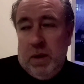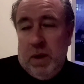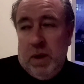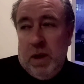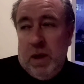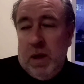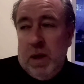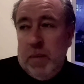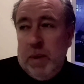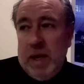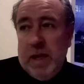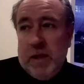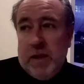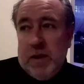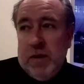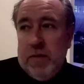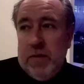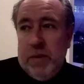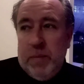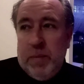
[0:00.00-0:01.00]
I had
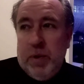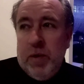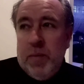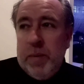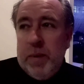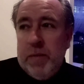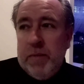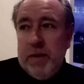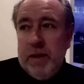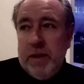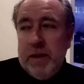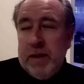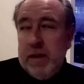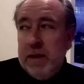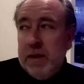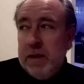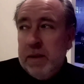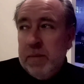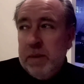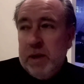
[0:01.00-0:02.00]
something pop up
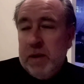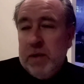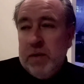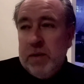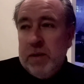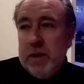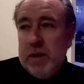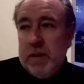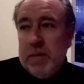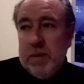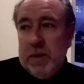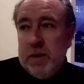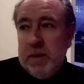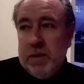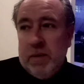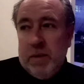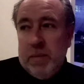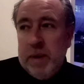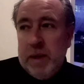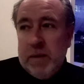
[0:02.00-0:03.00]
recently. Somebody contacted me
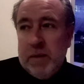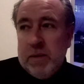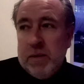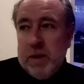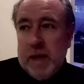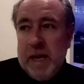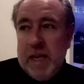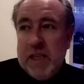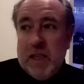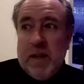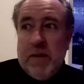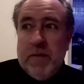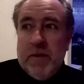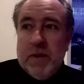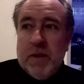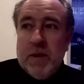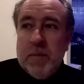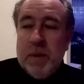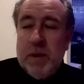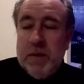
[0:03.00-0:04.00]
about asking for
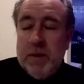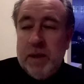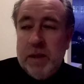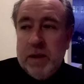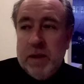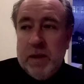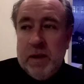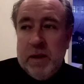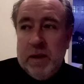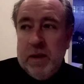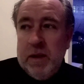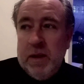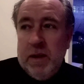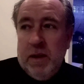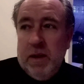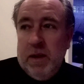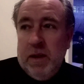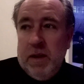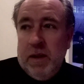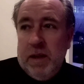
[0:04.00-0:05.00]
somebody recently.
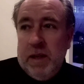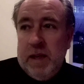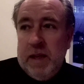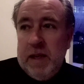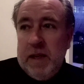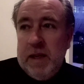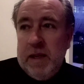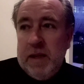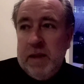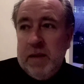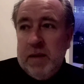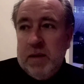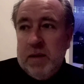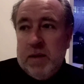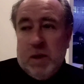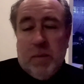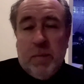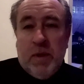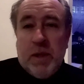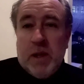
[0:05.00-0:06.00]
and
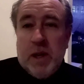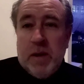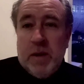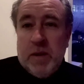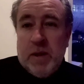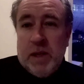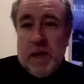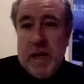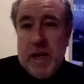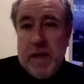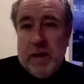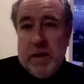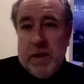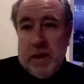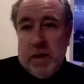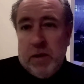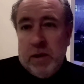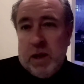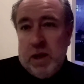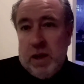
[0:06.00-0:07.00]
somebody's going skiing. I
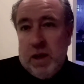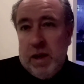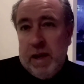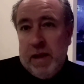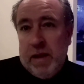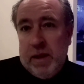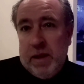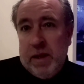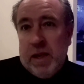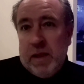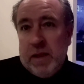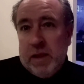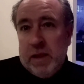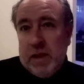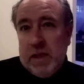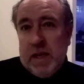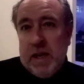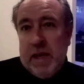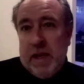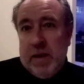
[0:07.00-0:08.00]
got the client that likes to
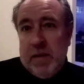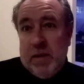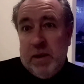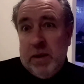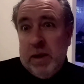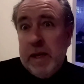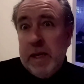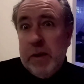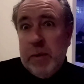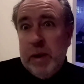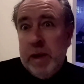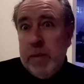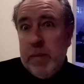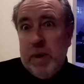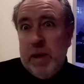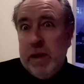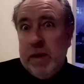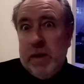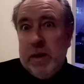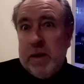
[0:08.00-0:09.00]
ski. Did I know
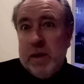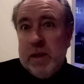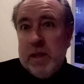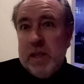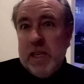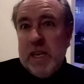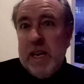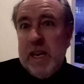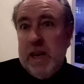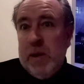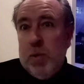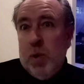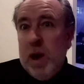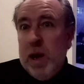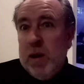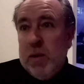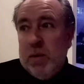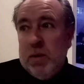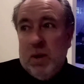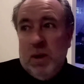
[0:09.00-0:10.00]
anybody that could ski
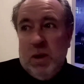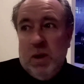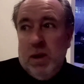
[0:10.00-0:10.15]
well?